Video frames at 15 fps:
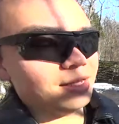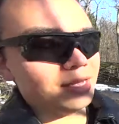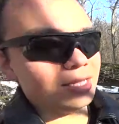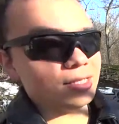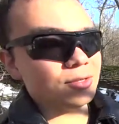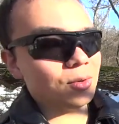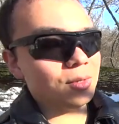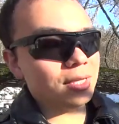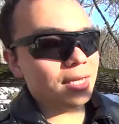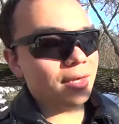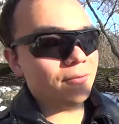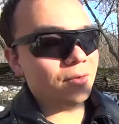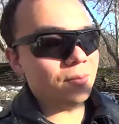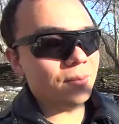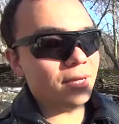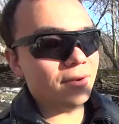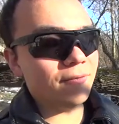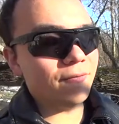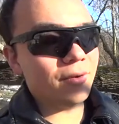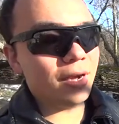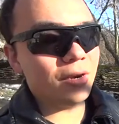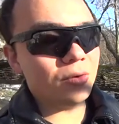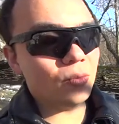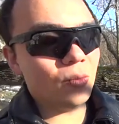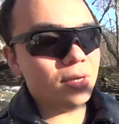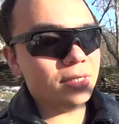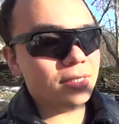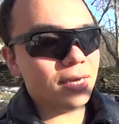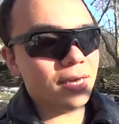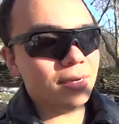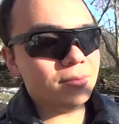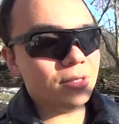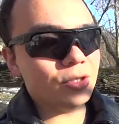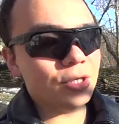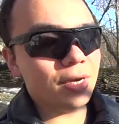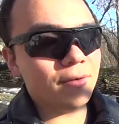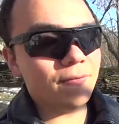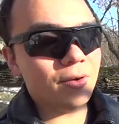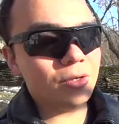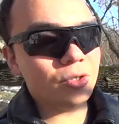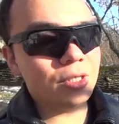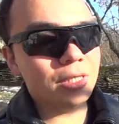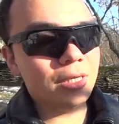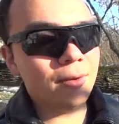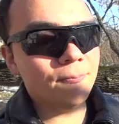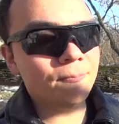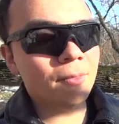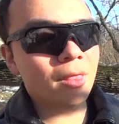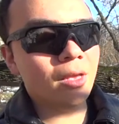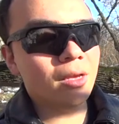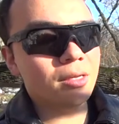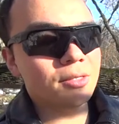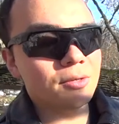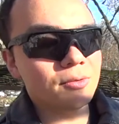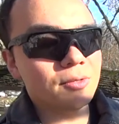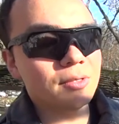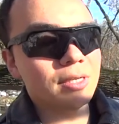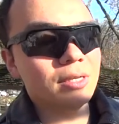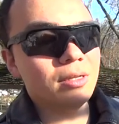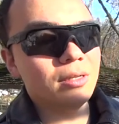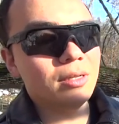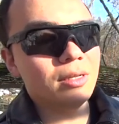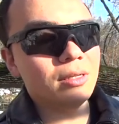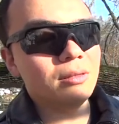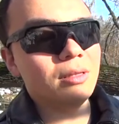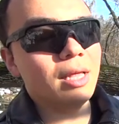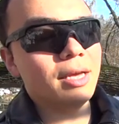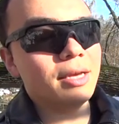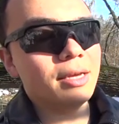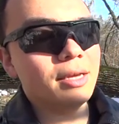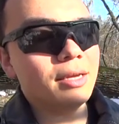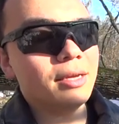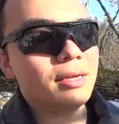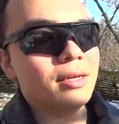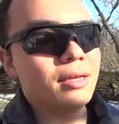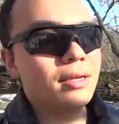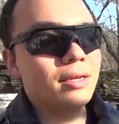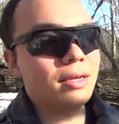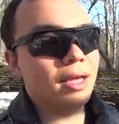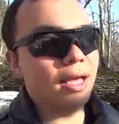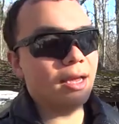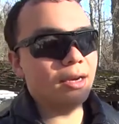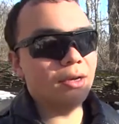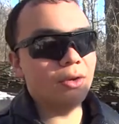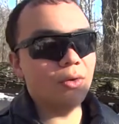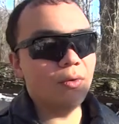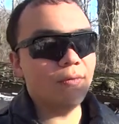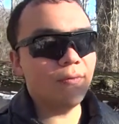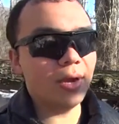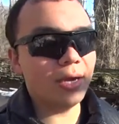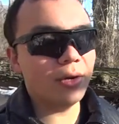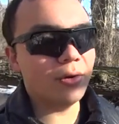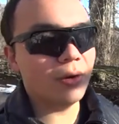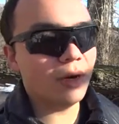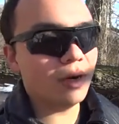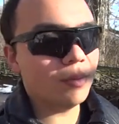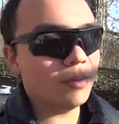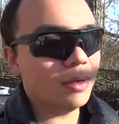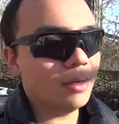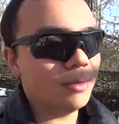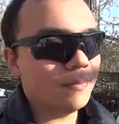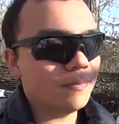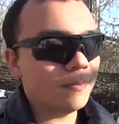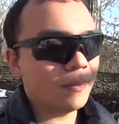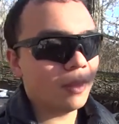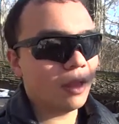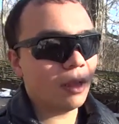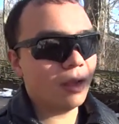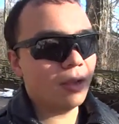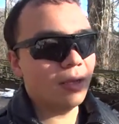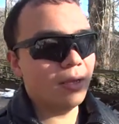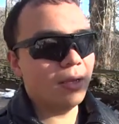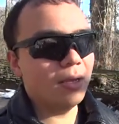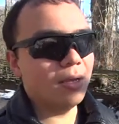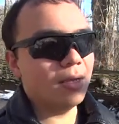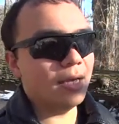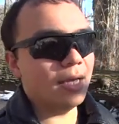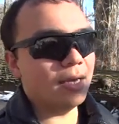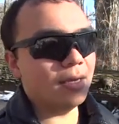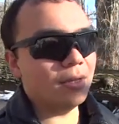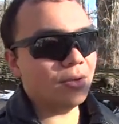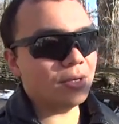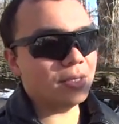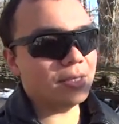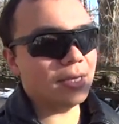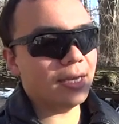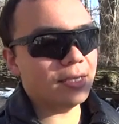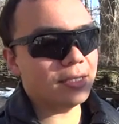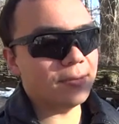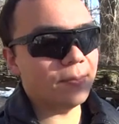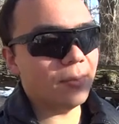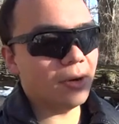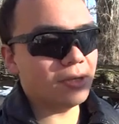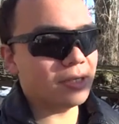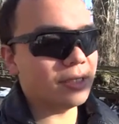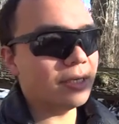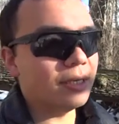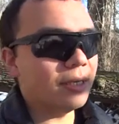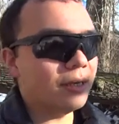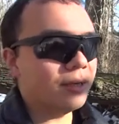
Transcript: It's only ever been fired one time to check function, so still like a new firearm. And it looks nice in person.